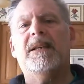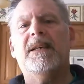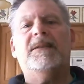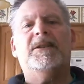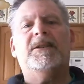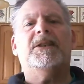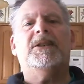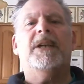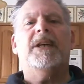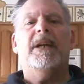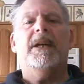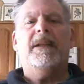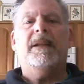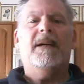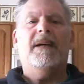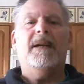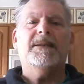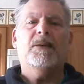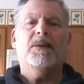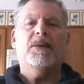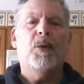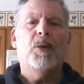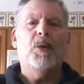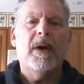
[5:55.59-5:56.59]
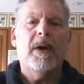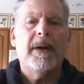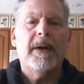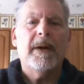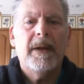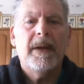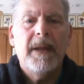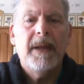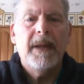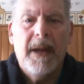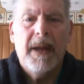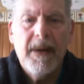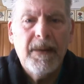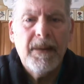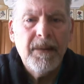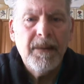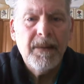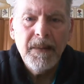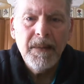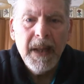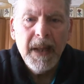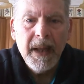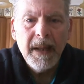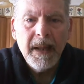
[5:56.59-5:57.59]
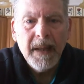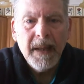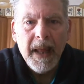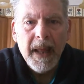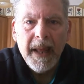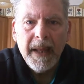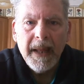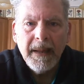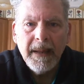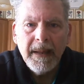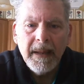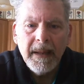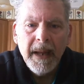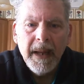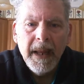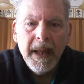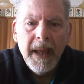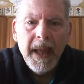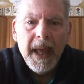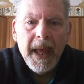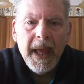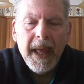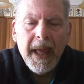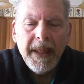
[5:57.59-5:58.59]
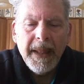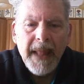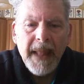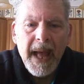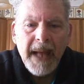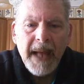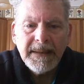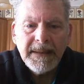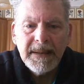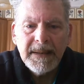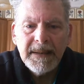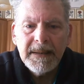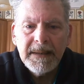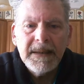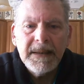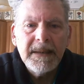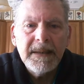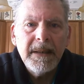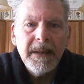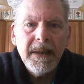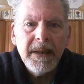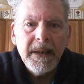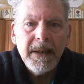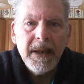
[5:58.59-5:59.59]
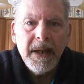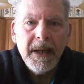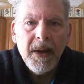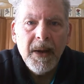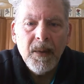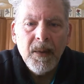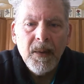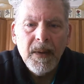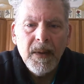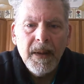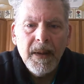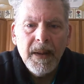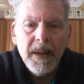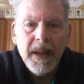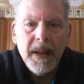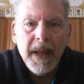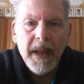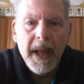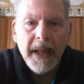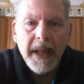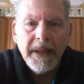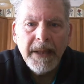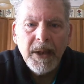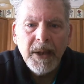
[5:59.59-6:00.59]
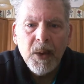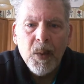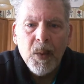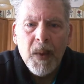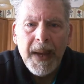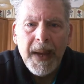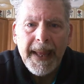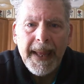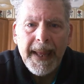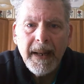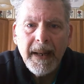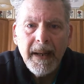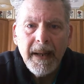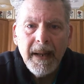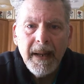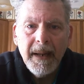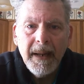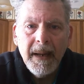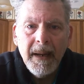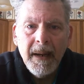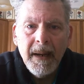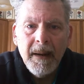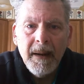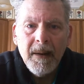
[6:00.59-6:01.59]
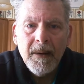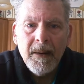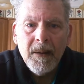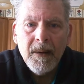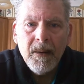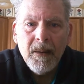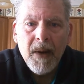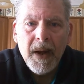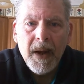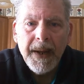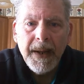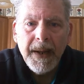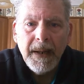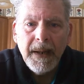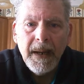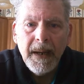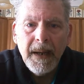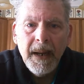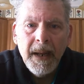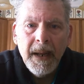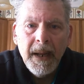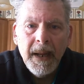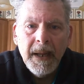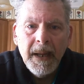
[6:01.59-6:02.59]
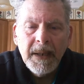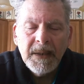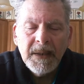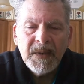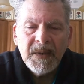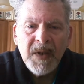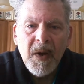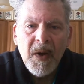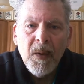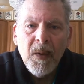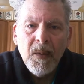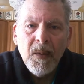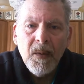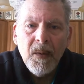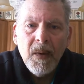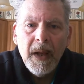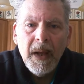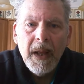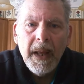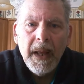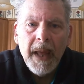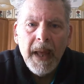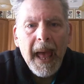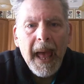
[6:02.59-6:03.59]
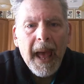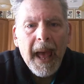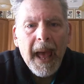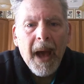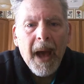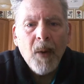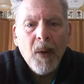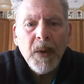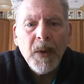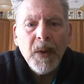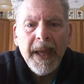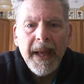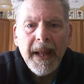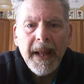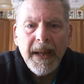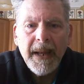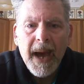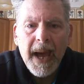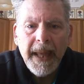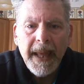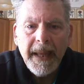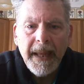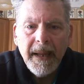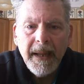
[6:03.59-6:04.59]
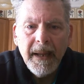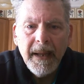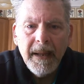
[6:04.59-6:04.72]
This shit doesn't work, you know, and that's, you know, and you quit, right? So how can I?